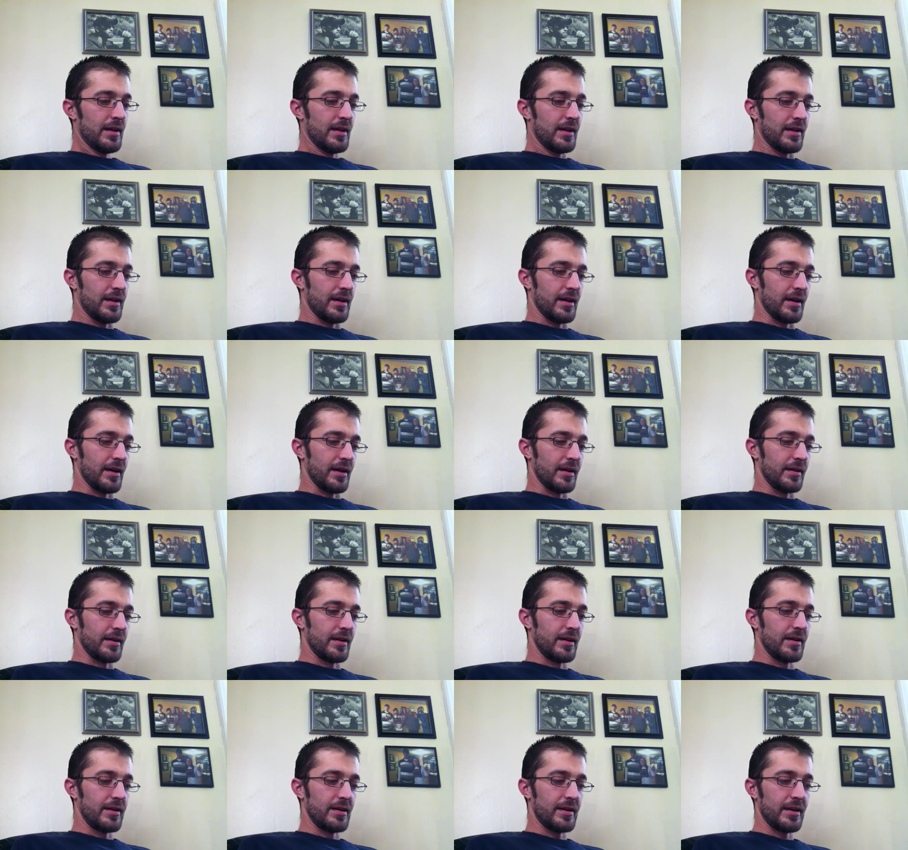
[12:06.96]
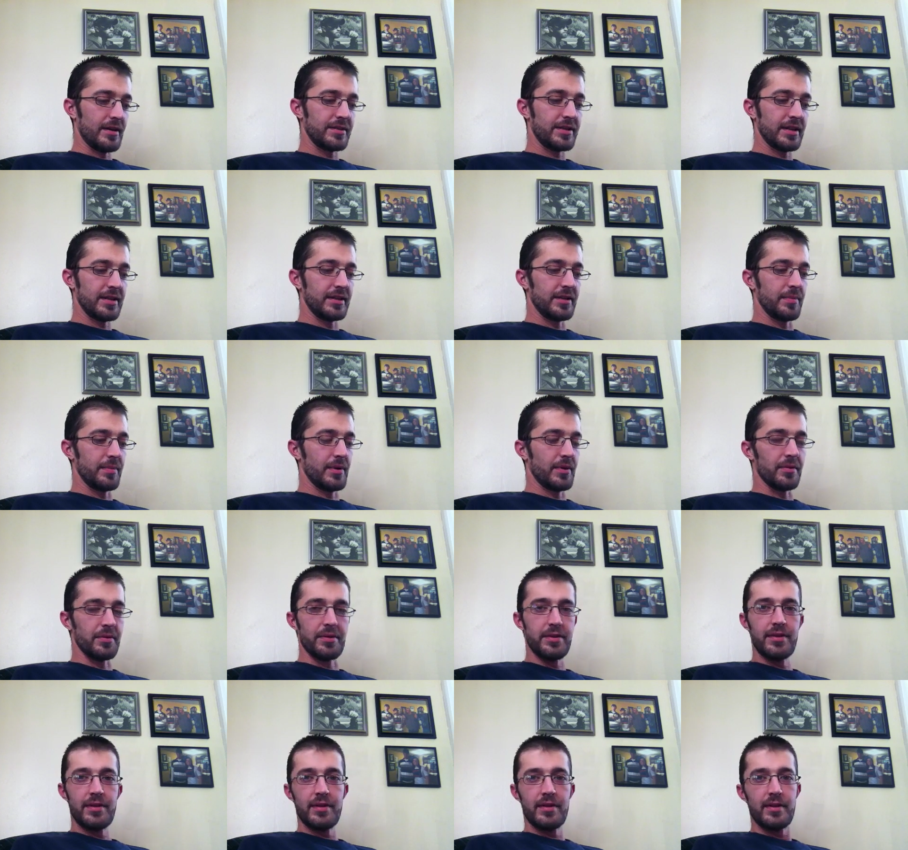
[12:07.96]
And I thank you
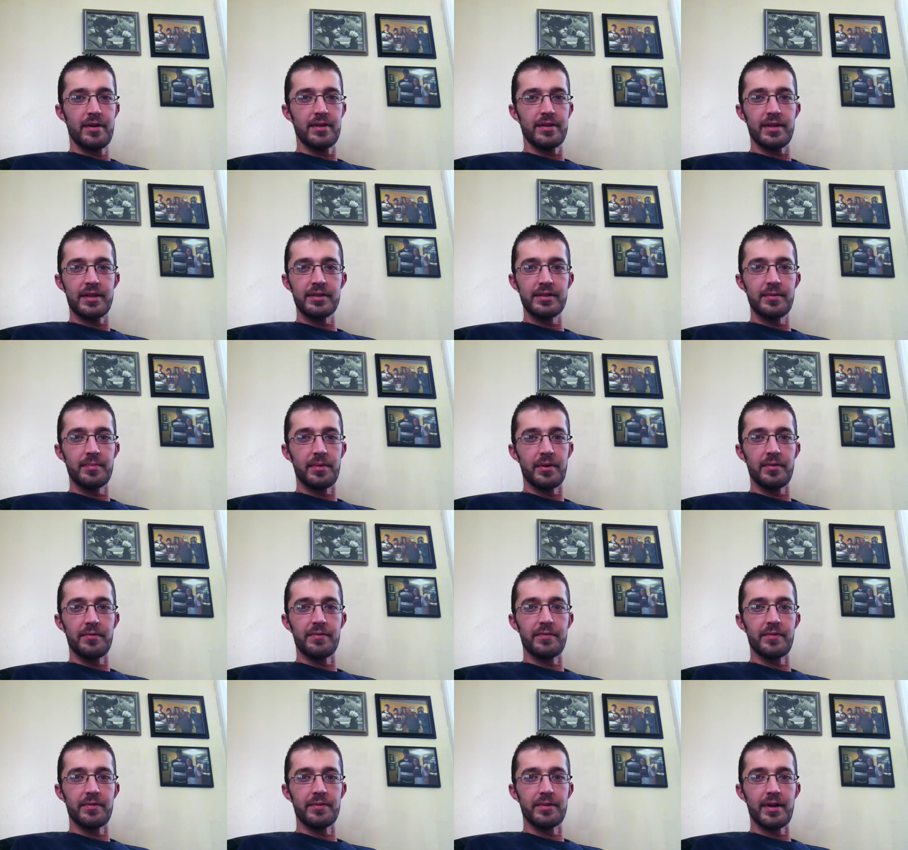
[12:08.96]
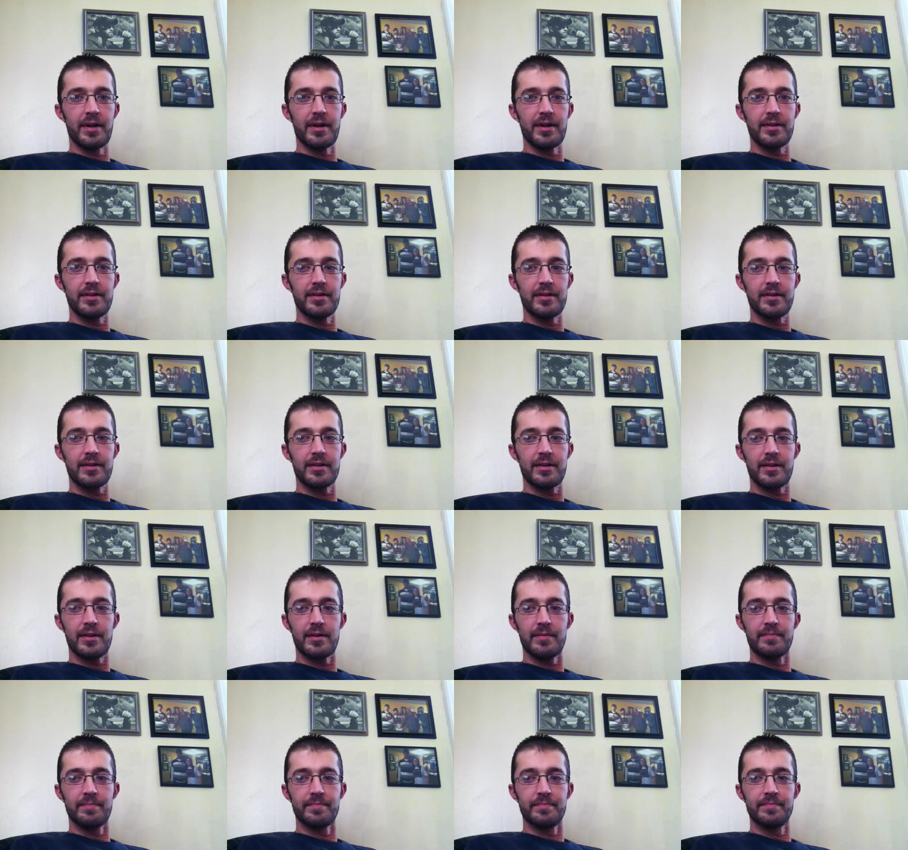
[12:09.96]
both. I thank you both for that
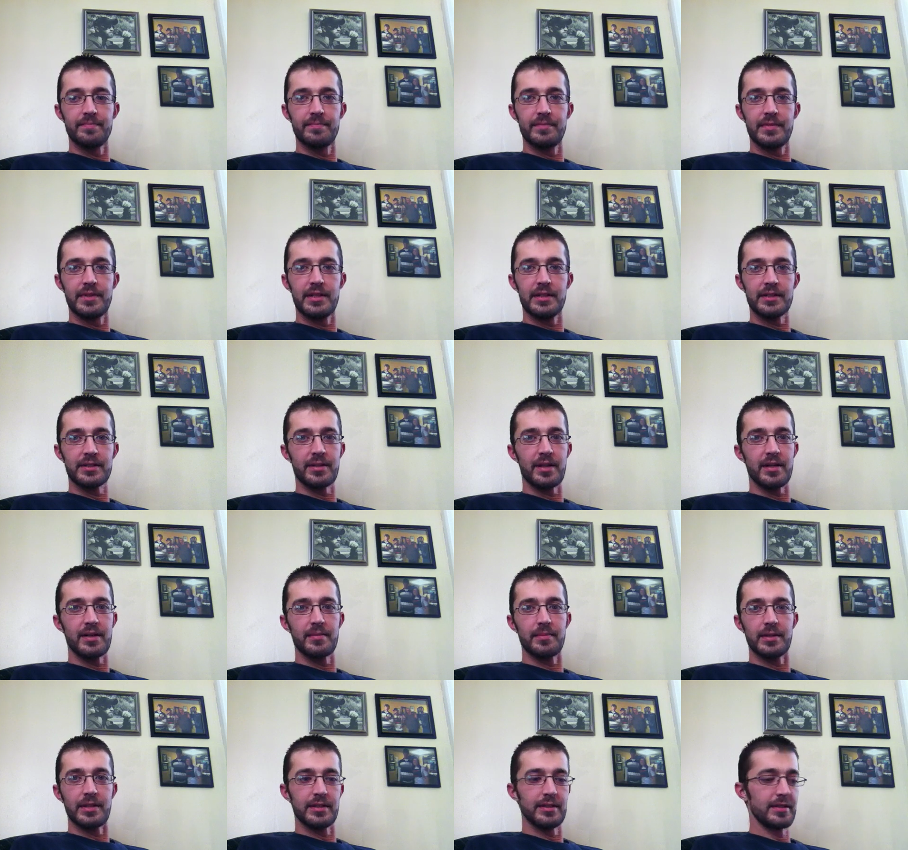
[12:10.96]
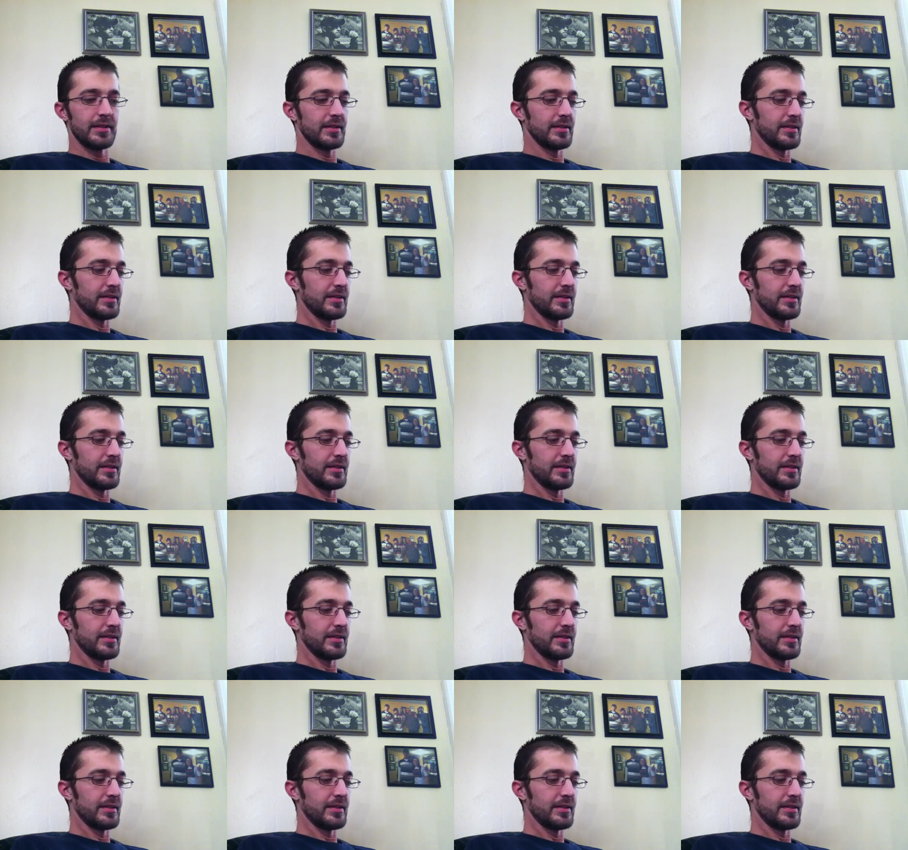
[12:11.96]
incredibly.